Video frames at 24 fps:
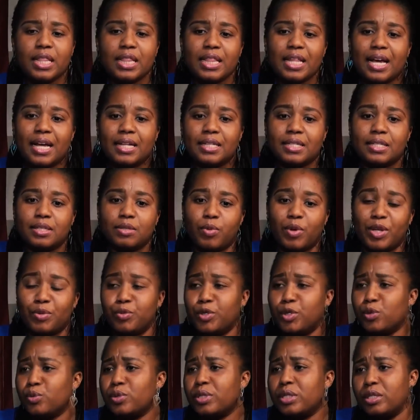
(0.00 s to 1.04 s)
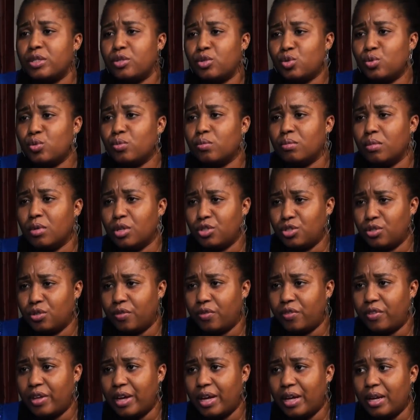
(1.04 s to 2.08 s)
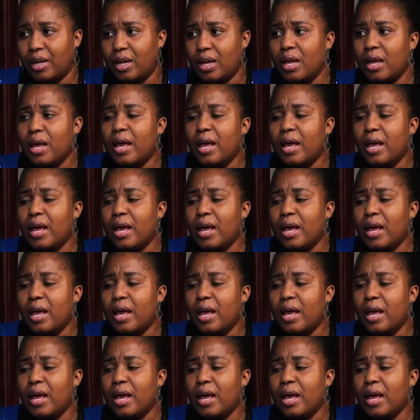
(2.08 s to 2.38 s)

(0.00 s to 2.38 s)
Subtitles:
That's, we don't see too much of that.